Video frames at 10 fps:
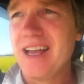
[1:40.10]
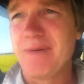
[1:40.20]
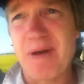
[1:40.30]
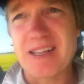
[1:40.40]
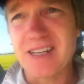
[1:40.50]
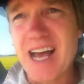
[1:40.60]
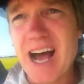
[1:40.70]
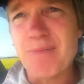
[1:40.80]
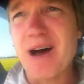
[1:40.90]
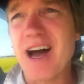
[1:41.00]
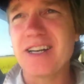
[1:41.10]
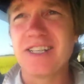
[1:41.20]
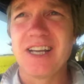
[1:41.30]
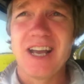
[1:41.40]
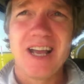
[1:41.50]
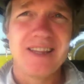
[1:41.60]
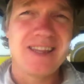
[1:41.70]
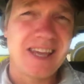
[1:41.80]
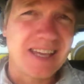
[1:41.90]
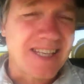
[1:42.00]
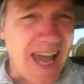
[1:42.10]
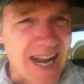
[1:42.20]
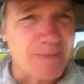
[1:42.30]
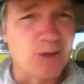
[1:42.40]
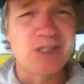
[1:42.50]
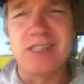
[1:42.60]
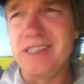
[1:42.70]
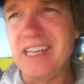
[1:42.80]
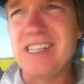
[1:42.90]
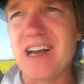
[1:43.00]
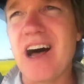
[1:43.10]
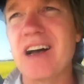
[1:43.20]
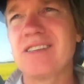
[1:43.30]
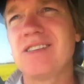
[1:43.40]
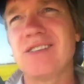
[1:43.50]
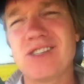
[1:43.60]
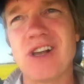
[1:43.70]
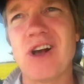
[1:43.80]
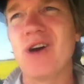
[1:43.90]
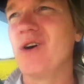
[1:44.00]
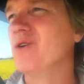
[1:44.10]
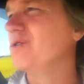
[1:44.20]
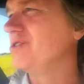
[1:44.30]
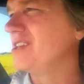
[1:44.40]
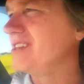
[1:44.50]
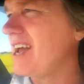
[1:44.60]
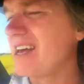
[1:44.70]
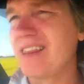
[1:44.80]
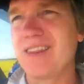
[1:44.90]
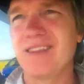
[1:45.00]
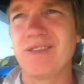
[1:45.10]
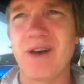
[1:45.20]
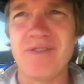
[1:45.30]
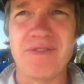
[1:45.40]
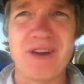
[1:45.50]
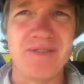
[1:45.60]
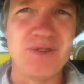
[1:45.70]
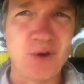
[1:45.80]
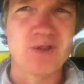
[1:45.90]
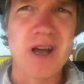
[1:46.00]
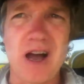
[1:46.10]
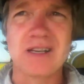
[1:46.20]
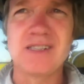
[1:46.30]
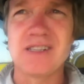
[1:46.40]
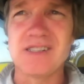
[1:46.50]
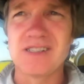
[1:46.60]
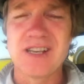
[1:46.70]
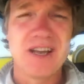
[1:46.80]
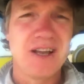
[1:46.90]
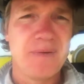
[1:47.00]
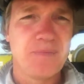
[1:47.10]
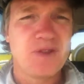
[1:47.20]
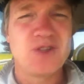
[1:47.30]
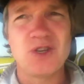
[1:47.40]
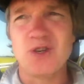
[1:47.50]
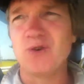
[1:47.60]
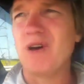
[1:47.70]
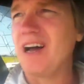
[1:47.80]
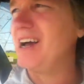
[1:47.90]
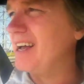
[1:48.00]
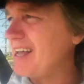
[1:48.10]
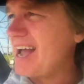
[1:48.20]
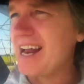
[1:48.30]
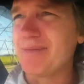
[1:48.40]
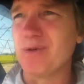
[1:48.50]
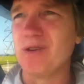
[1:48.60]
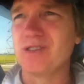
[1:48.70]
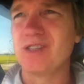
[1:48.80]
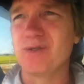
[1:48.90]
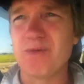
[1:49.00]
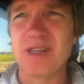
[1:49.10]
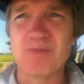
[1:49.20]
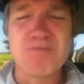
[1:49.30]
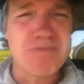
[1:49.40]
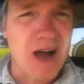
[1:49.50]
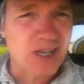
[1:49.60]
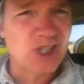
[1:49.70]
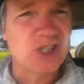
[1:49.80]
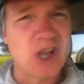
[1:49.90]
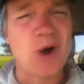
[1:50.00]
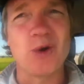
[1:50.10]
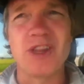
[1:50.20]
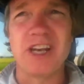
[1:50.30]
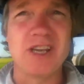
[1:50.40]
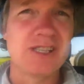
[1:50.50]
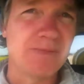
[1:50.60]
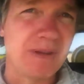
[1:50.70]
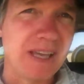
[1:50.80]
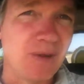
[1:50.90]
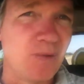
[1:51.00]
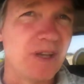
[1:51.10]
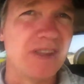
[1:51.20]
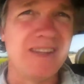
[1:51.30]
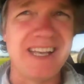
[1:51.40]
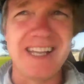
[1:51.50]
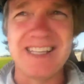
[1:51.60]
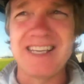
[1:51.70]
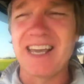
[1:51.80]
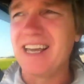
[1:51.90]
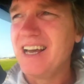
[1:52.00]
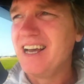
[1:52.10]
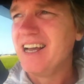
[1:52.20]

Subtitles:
Depends on how much. The thing is, animals can detox, so the death of neurotoxins to animals is much slower than it used to be with DDT.